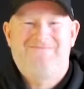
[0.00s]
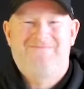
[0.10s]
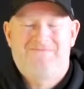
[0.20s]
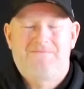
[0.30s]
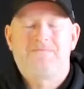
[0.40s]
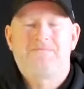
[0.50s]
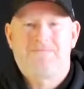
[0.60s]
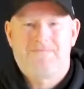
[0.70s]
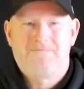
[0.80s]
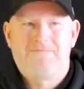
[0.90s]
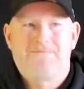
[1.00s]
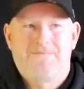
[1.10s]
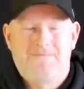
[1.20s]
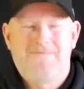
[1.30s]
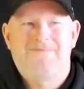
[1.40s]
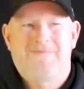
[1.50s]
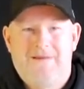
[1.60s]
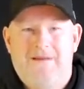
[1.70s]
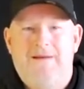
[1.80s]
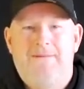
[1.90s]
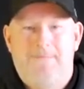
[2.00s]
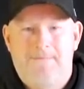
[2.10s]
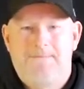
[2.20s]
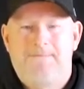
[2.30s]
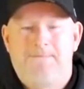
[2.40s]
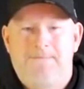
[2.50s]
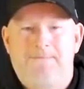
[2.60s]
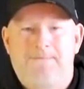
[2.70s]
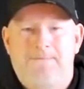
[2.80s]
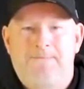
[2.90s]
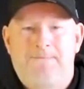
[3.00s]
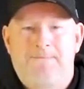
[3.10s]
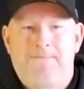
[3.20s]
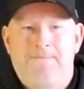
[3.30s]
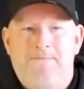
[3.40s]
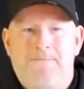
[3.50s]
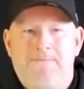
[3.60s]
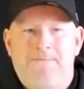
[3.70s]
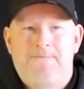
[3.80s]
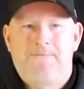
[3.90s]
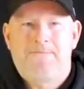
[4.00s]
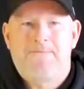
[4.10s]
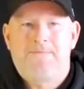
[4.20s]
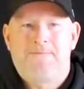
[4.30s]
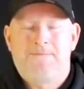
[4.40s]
[no speech]